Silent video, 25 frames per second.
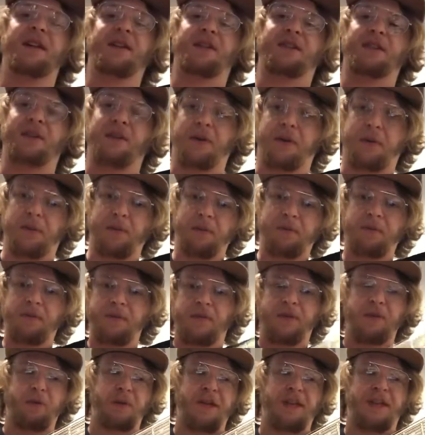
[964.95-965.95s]
So
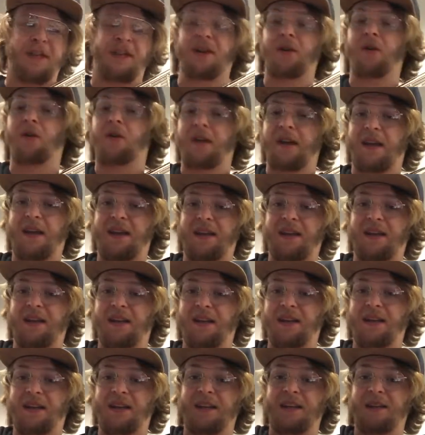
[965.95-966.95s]
we can go
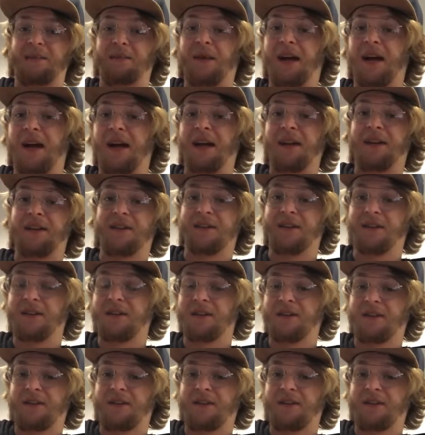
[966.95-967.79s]
E minor,